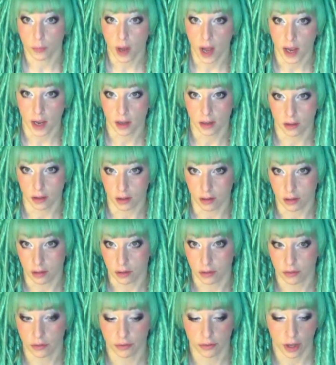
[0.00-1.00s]
pile
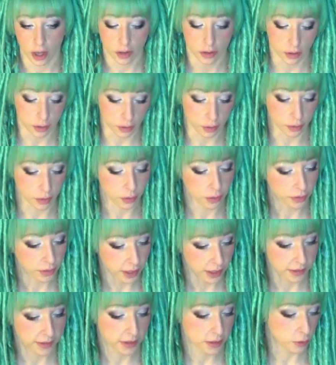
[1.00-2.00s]
of other
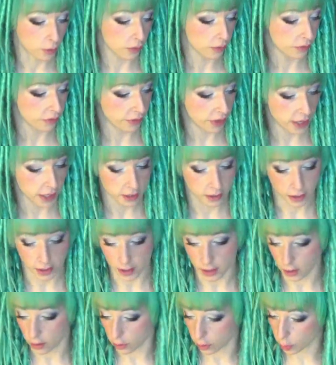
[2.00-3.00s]
things that don't fit,
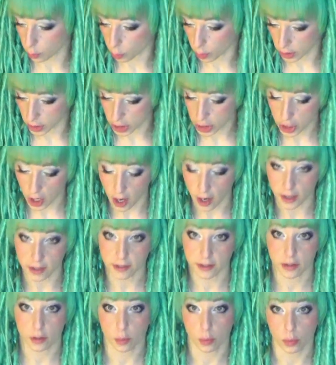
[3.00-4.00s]
like other
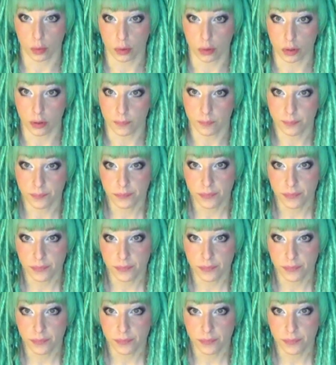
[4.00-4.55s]
one-shots or